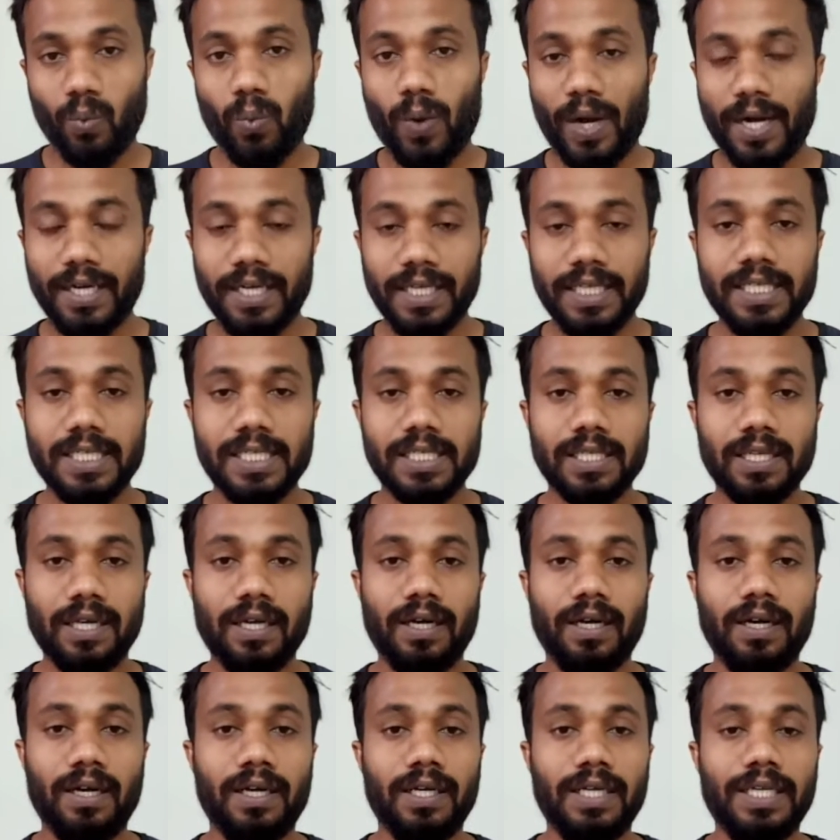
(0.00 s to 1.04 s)
One is
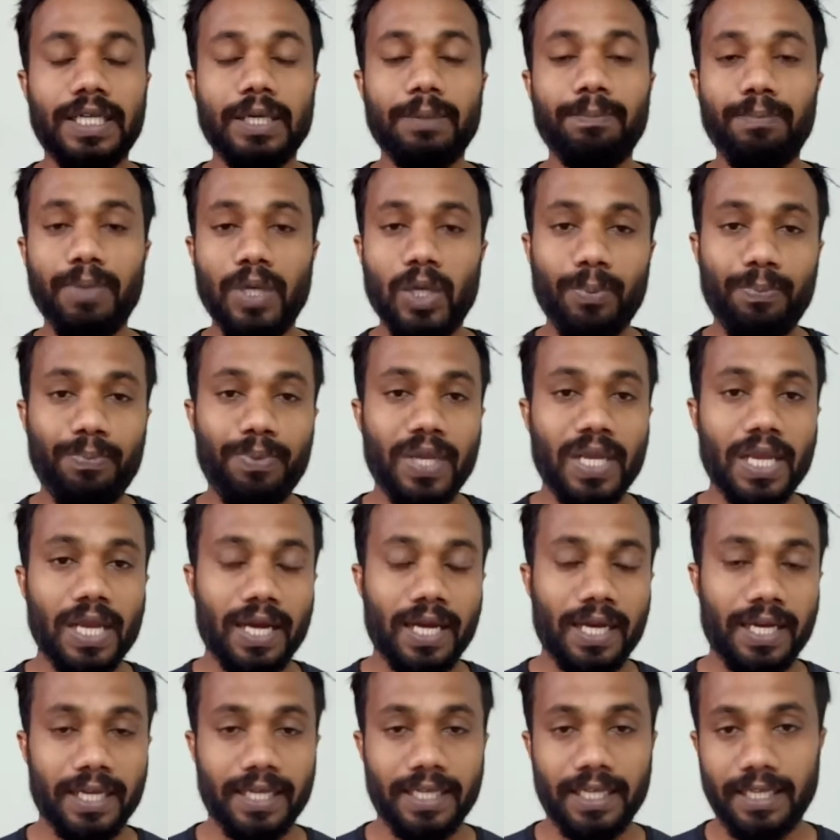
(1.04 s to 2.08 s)

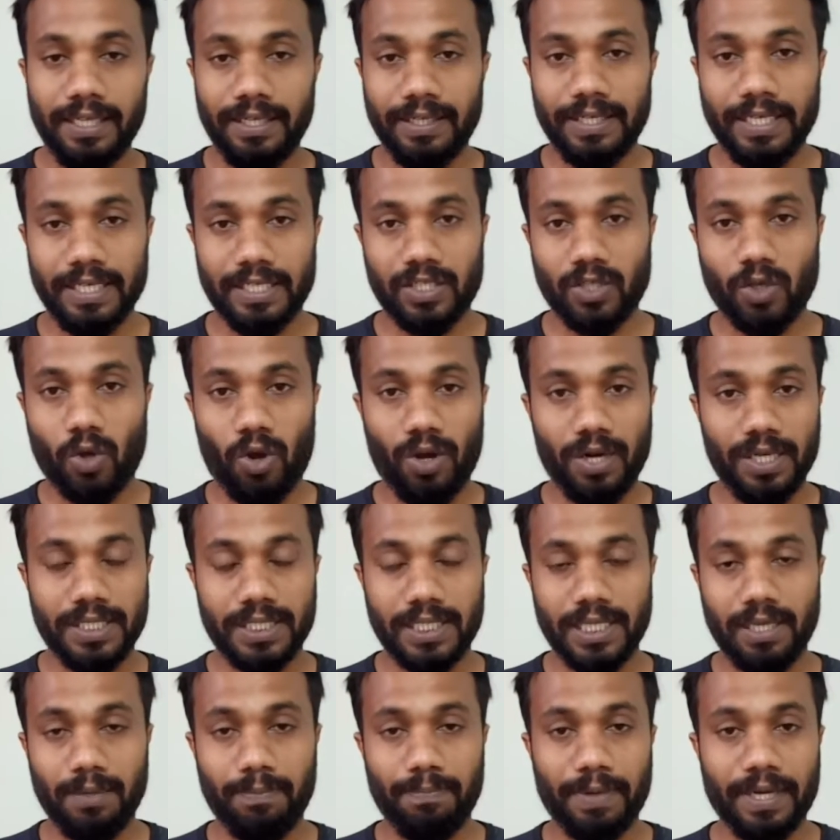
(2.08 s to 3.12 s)
WPI index,
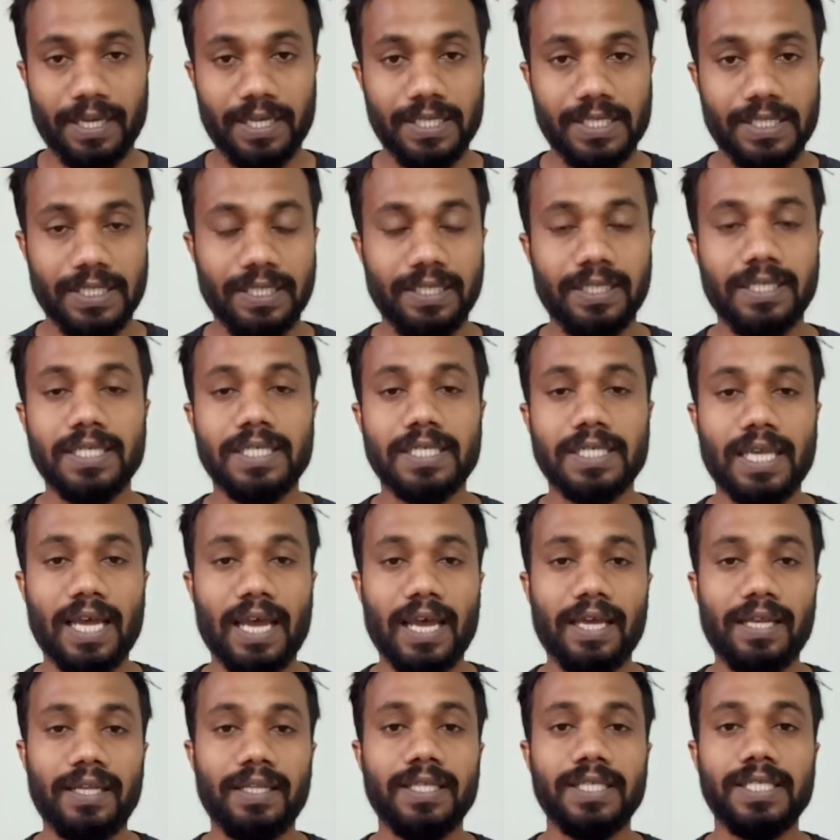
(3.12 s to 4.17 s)
wholesale price index,
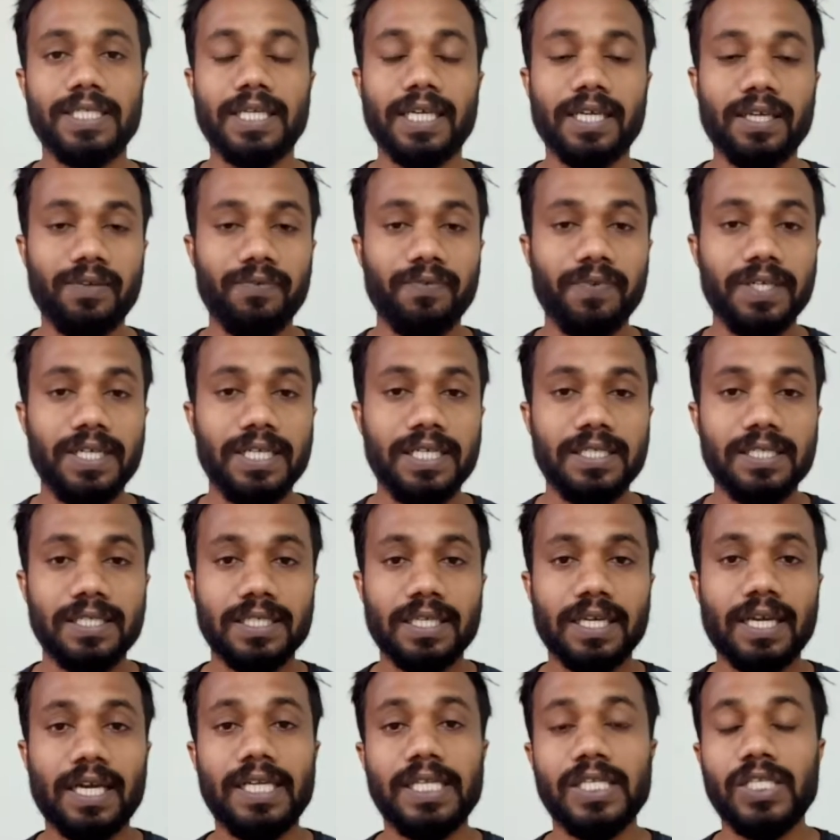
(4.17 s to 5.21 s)
and the second one
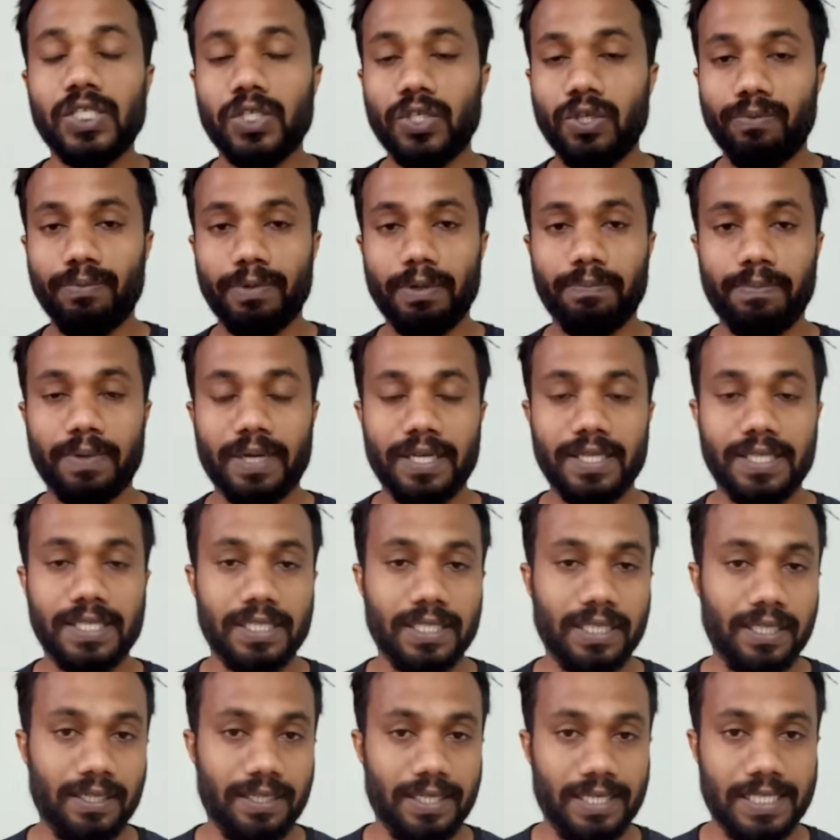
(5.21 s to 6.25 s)
is consumer
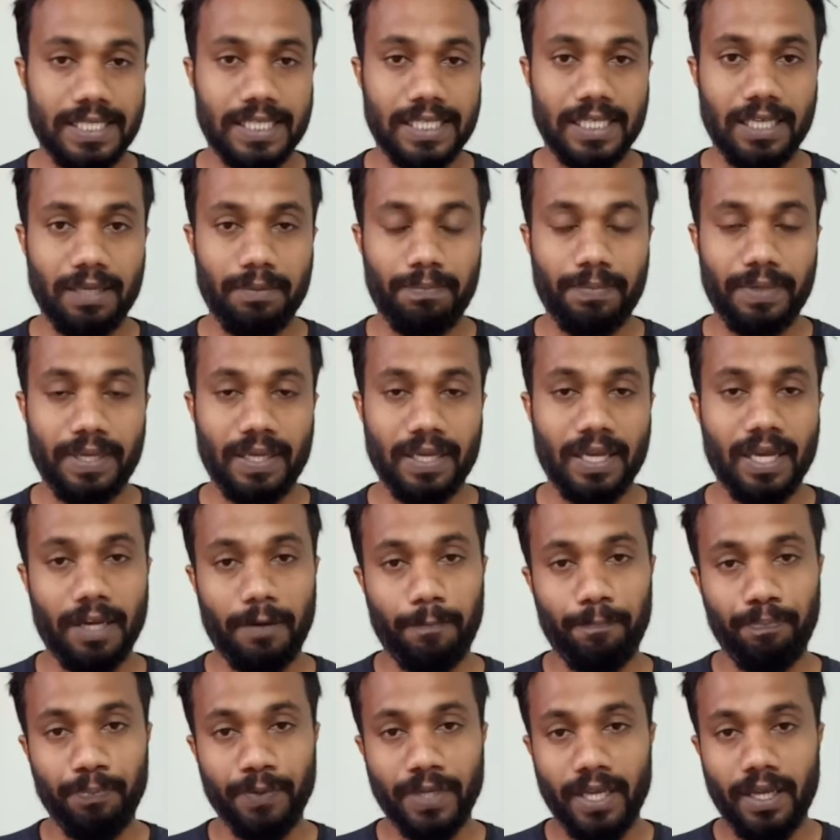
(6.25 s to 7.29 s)
price index,
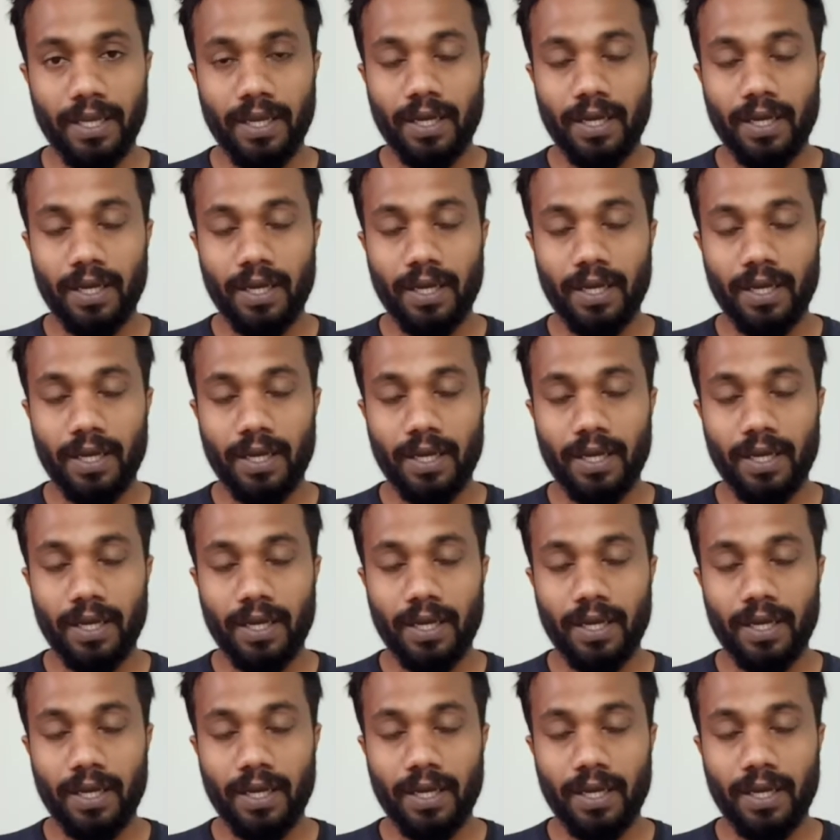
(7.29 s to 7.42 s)
CPI.